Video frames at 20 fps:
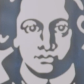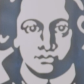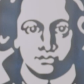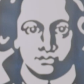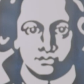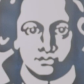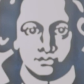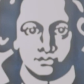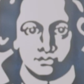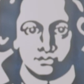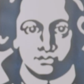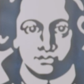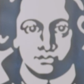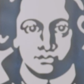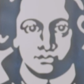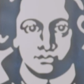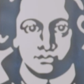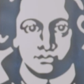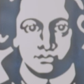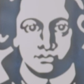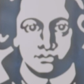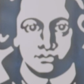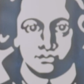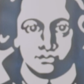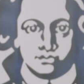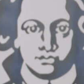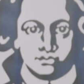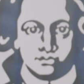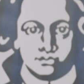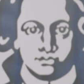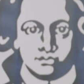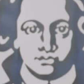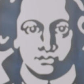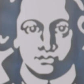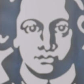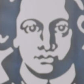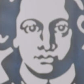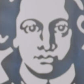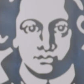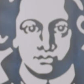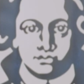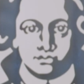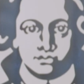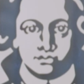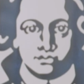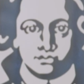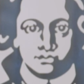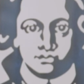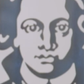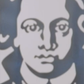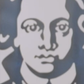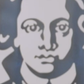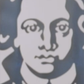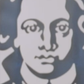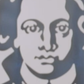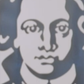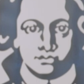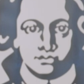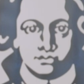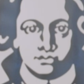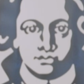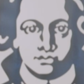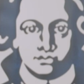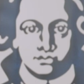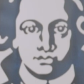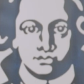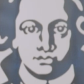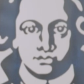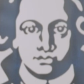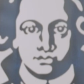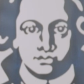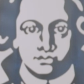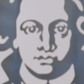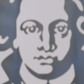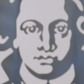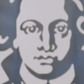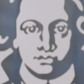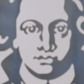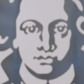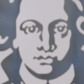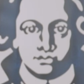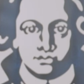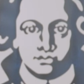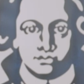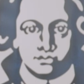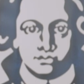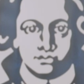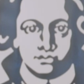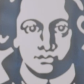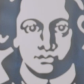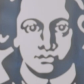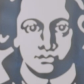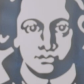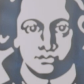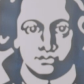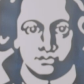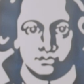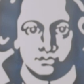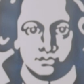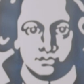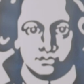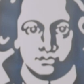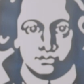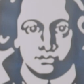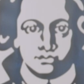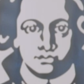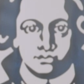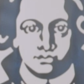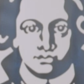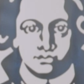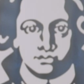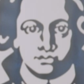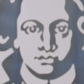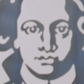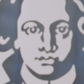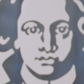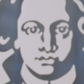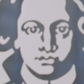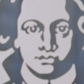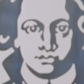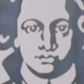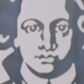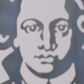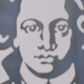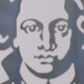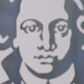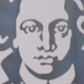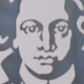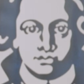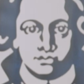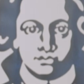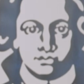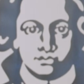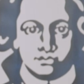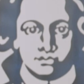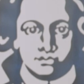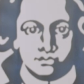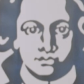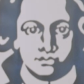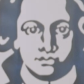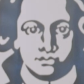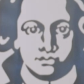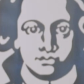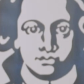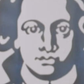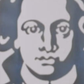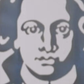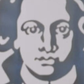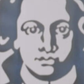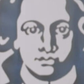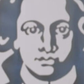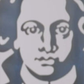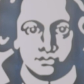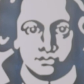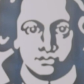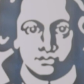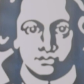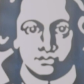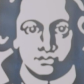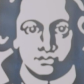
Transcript: (silent)